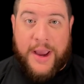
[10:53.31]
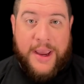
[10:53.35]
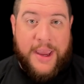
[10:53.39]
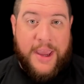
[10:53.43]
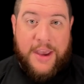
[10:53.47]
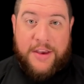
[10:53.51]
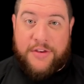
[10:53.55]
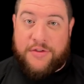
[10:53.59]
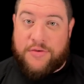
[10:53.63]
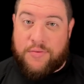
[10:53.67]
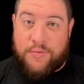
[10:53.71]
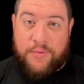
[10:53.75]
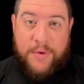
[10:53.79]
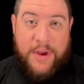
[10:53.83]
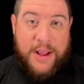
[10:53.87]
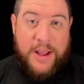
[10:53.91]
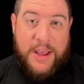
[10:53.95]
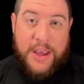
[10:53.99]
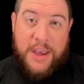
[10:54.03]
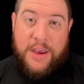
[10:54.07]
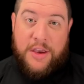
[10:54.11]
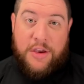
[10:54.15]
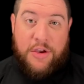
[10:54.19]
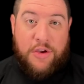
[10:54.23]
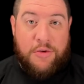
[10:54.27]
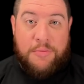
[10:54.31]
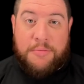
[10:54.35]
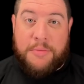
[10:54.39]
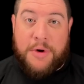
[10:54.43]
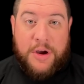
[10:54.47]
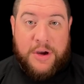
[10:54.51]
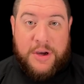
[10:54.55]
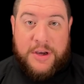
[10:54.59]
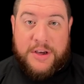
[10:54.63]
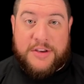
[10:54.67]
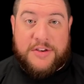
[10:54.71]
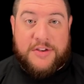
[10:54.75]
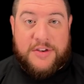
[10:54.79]
I guess, really
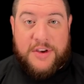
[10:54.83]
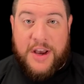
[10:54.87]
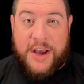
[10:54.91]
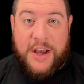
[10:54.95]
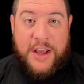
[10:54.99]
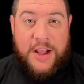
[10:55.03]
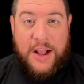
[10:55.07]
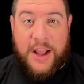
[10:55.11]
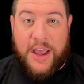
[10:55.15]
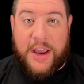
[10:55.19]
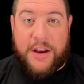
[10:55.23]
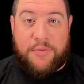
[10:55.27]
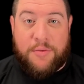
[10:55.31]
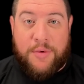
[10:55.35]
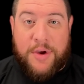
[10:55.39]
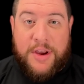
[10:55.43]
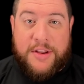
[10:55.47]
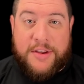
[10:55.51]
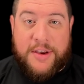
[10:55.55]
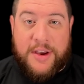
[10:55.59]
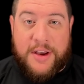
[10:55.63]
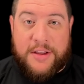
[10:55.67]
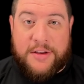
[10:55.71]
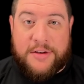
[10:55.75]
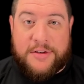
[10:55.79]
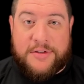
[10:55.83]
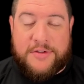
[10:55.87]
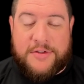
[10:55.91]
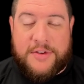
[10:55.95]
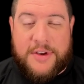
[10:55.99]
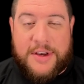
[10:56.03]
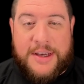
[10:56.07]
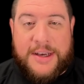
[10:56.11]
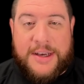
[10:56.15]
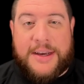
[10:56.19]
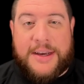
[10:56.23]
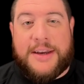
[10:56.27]
humongous online retailers.